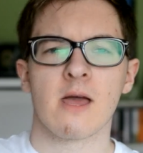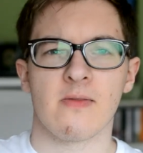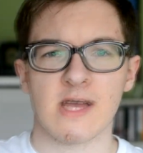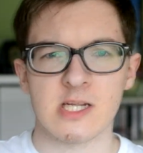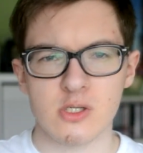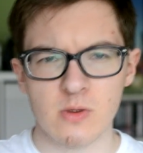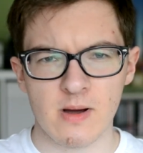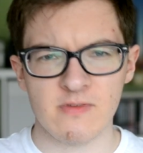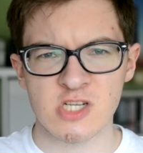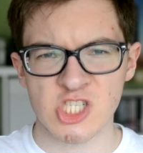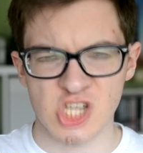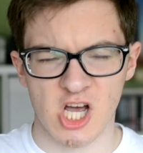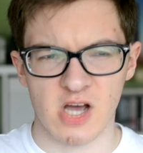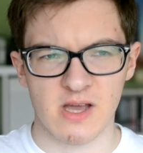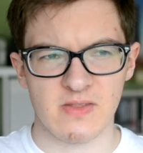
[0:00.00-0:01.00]
They do have a
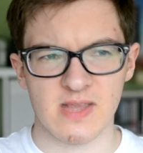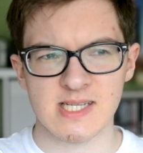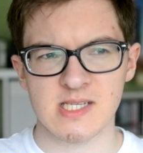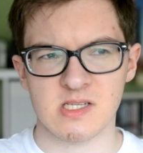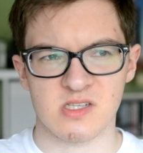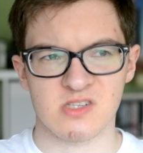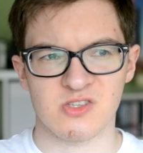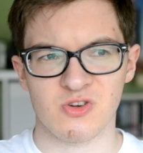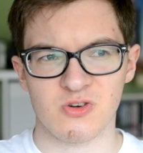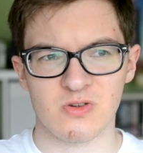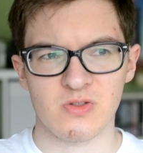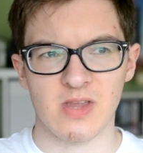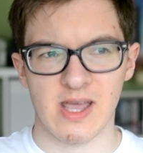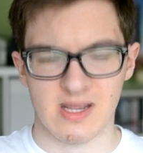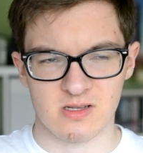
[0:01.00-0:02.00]
shirt in this because I saw it
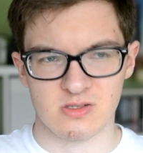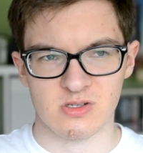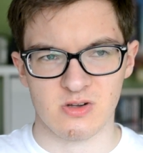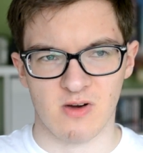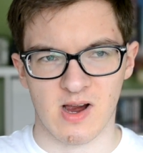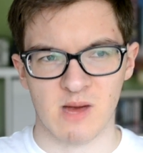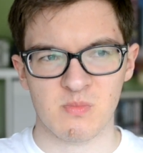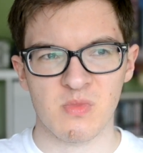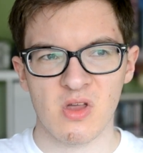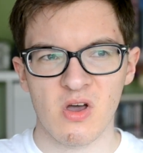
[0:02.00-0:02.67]
on their Instagram,